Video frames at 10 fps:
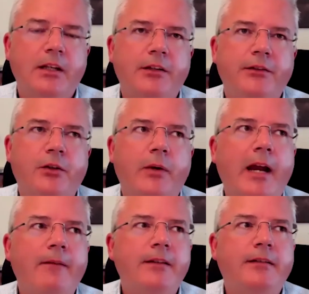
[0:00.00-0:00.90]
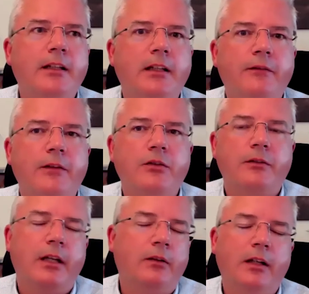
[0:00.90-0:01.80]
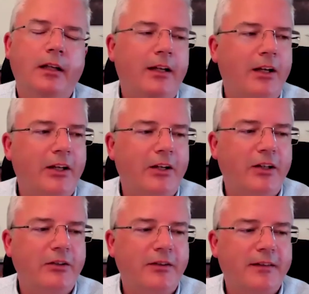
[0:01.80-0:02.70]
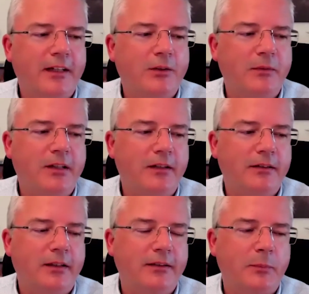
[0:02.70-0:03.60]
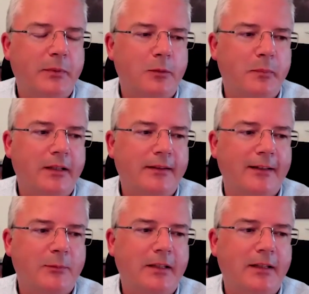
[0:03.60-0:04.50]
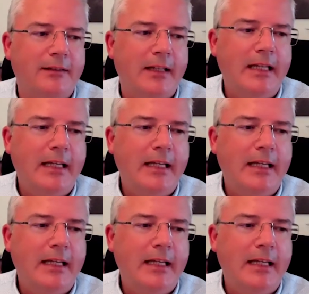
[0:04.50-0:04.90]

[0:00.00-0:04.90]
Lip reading: So every single individual, now I'm going to say something here on this particular podcast because